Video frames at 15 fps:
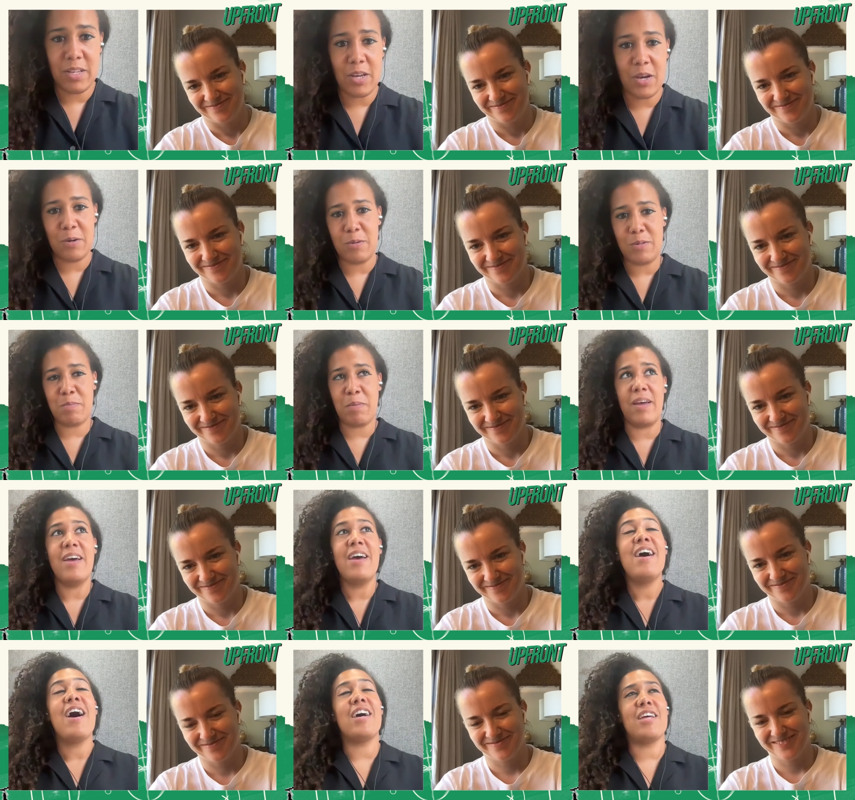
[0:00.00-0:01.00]
Speaker 1: goals. But
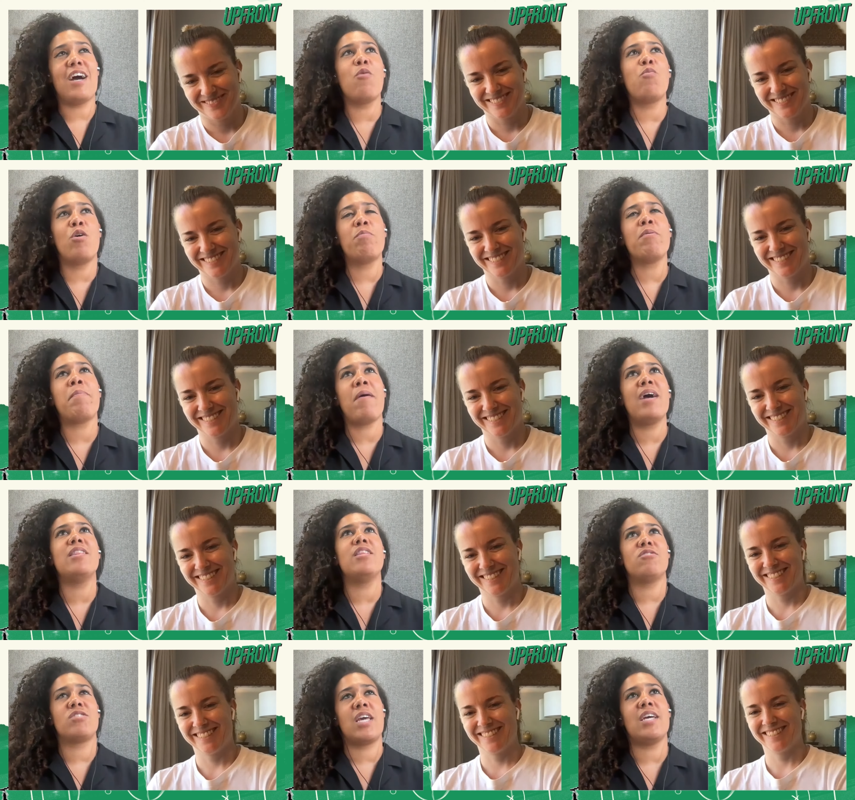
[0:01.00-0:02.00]
I will be buying
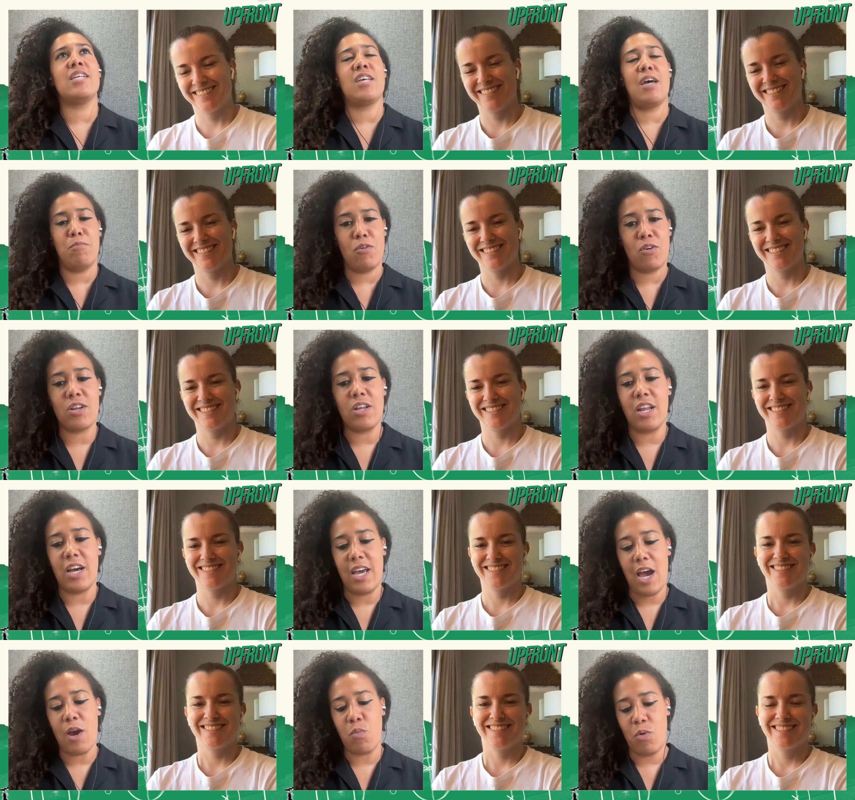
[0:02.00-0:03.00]
those kits. I'm not going to
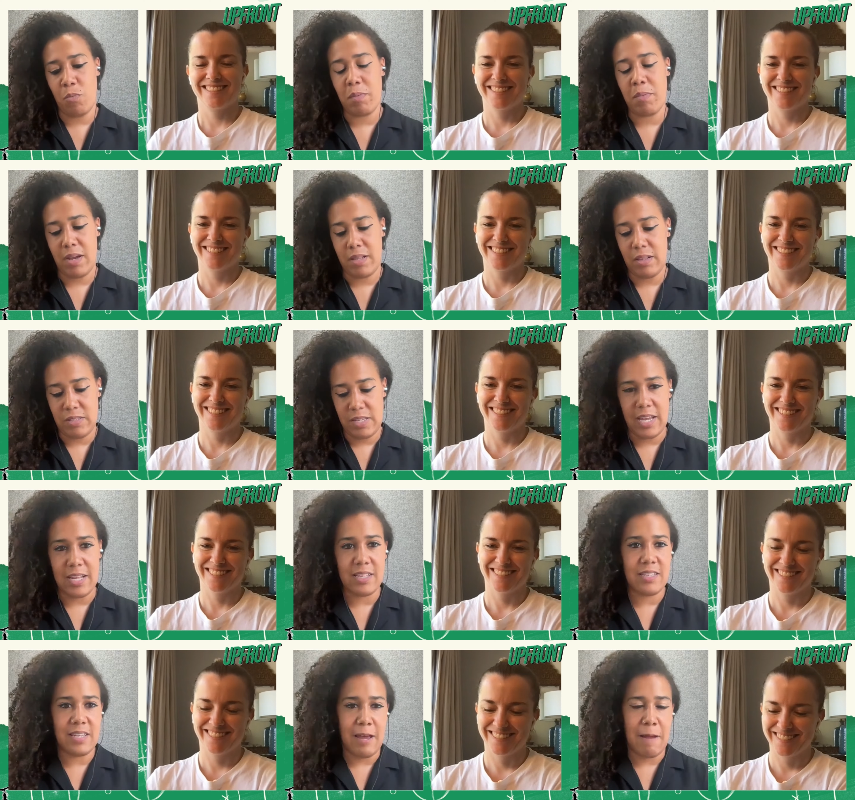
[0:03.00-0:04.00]
lie. I will be buying those
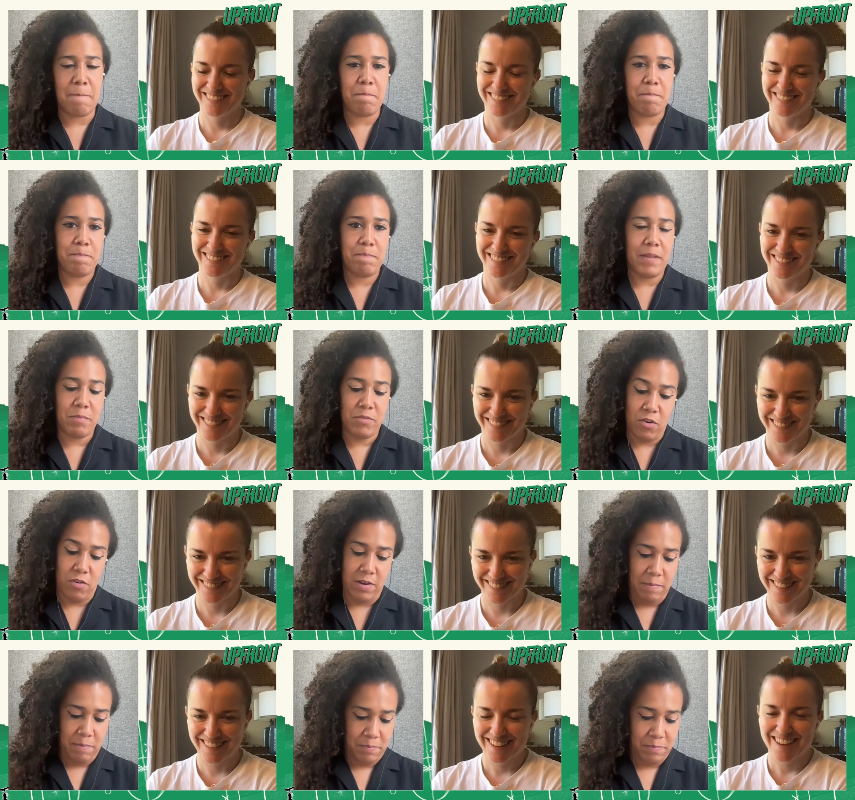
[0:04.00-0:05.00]
kits. Yeah, I'm
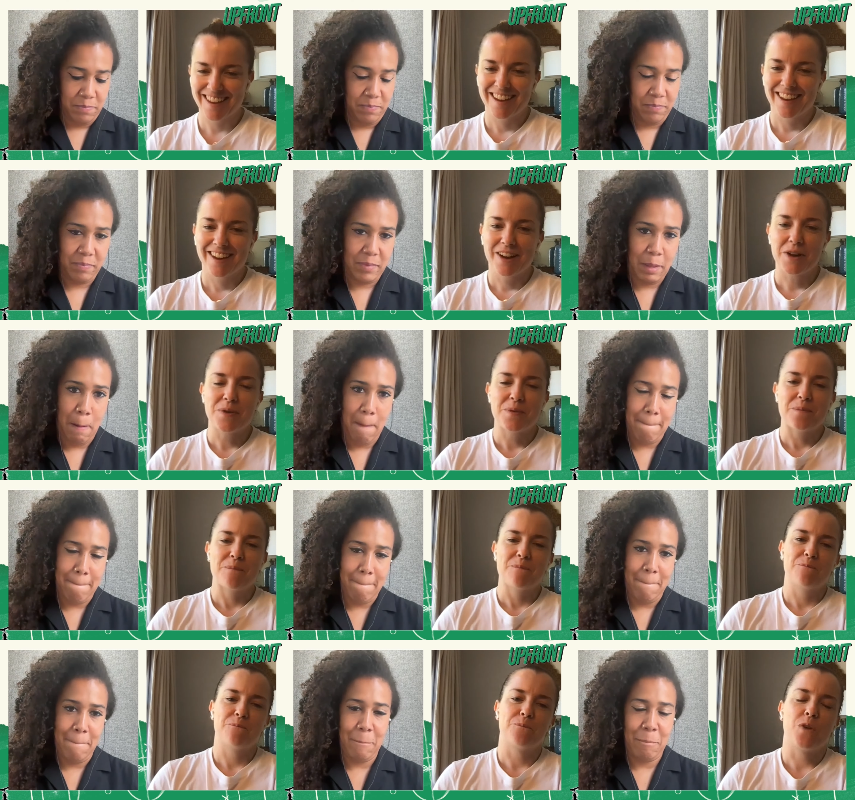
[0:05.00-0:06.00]
sorry.
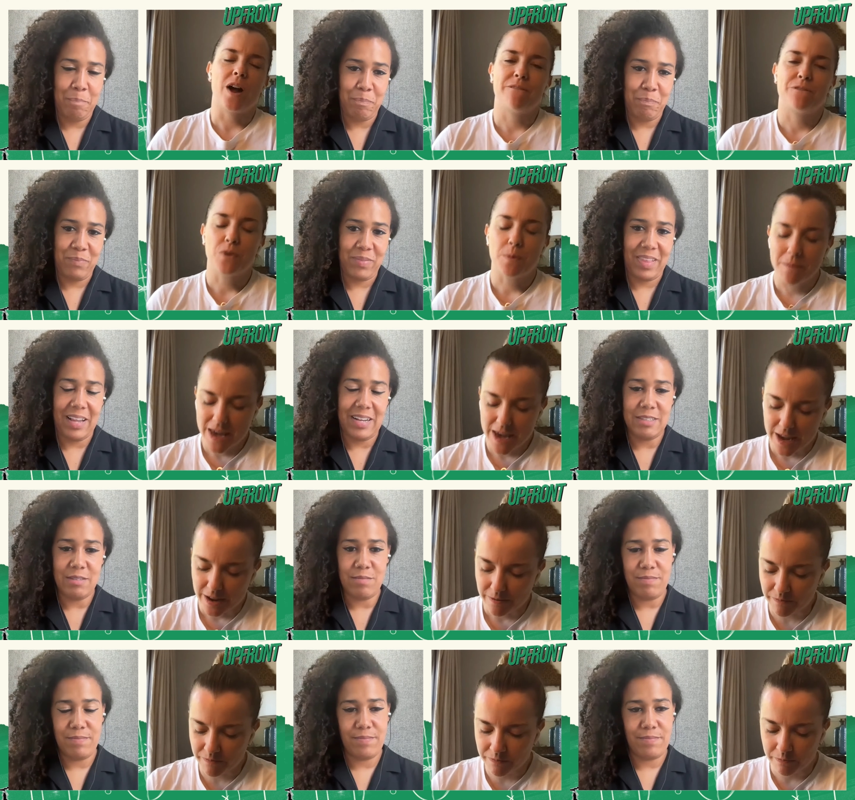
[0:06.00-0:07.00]
Speaker 2: Right, for me,
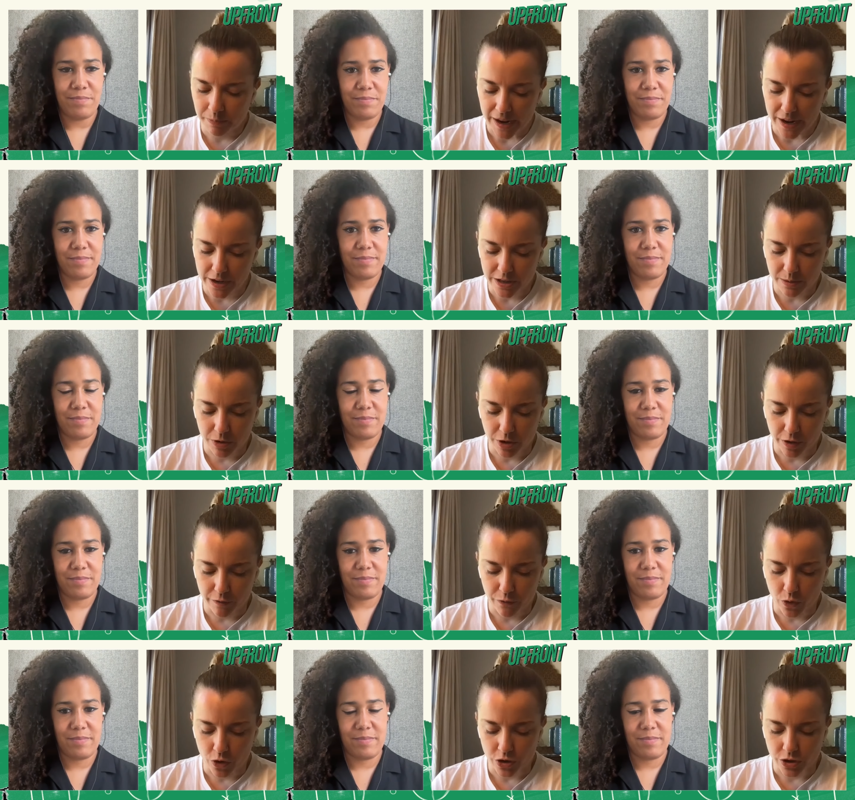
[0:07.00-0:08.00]
players I'm looking
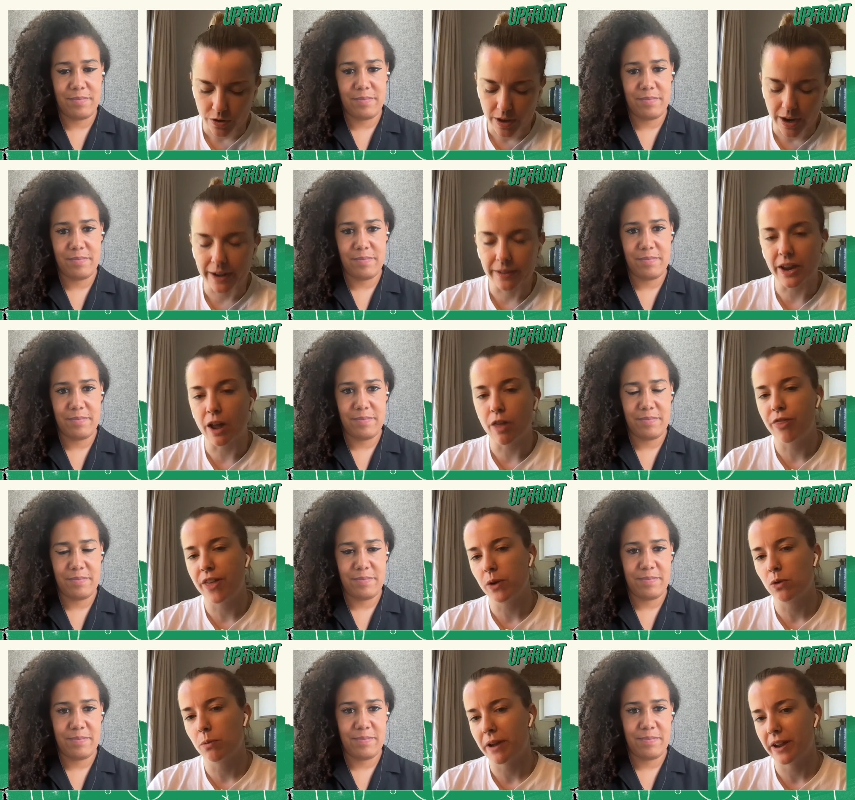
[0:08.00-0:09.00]
forward to, like, that I
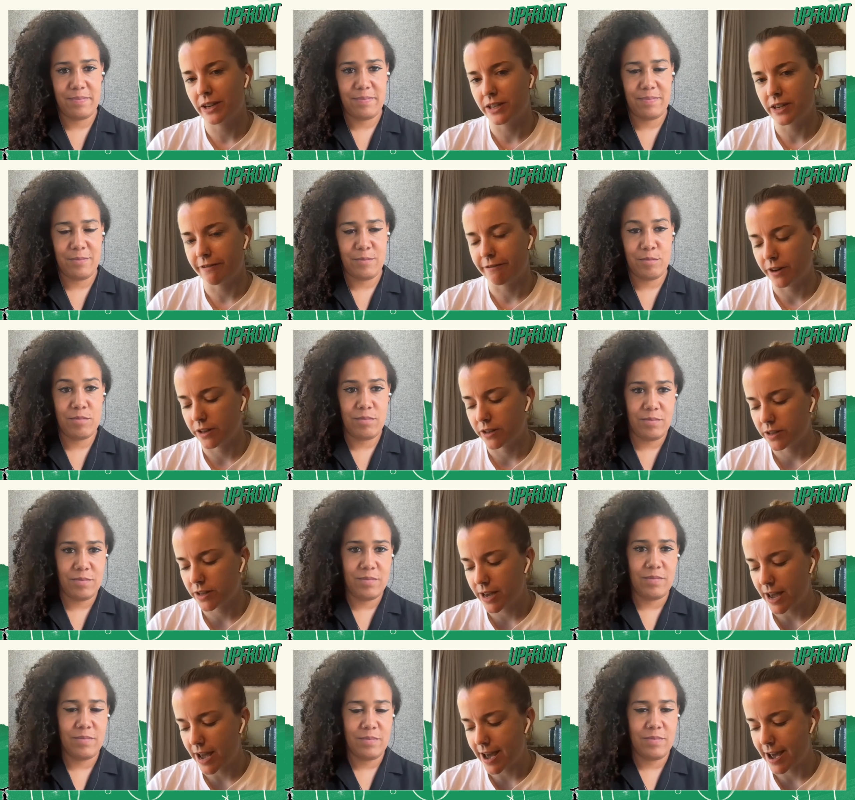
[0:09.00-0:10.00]
think will make a difference.
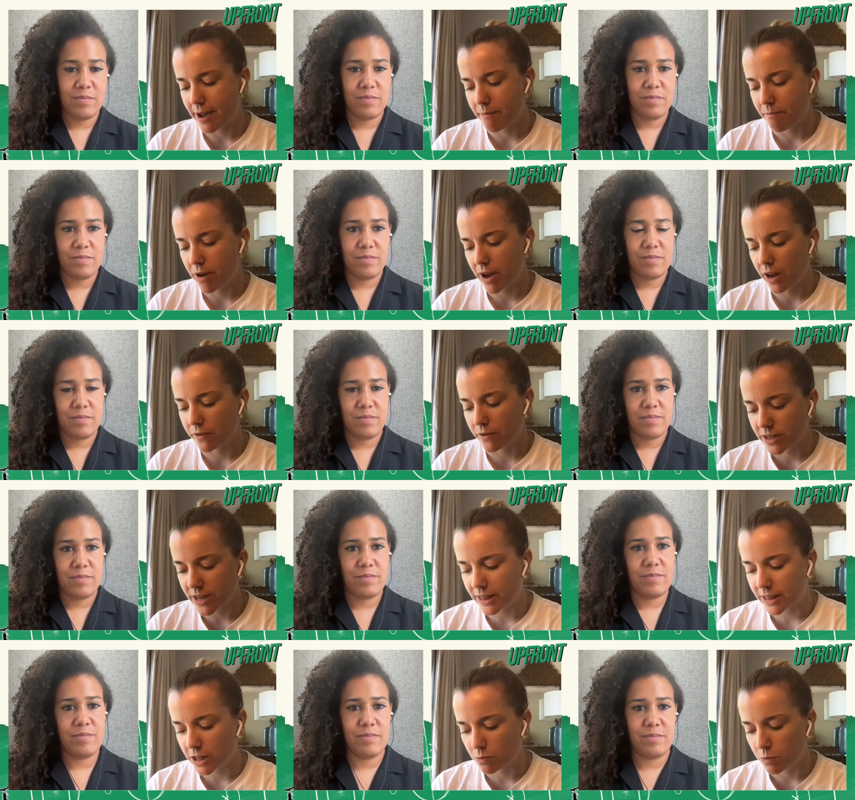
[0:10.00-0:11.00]
And I've
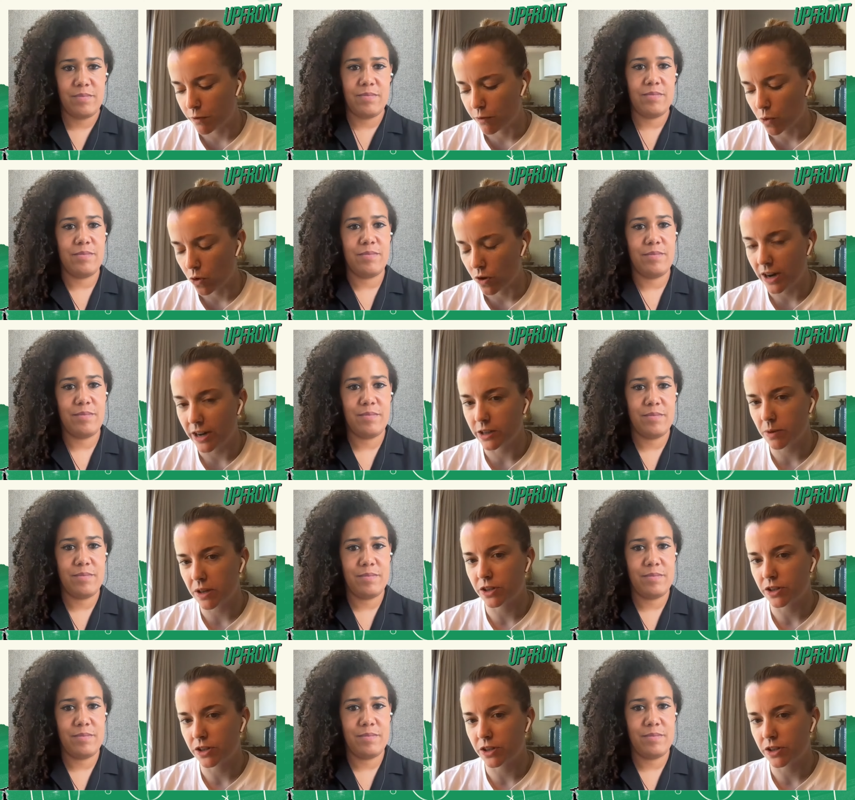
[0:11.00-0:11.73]
said this before, Elizabeth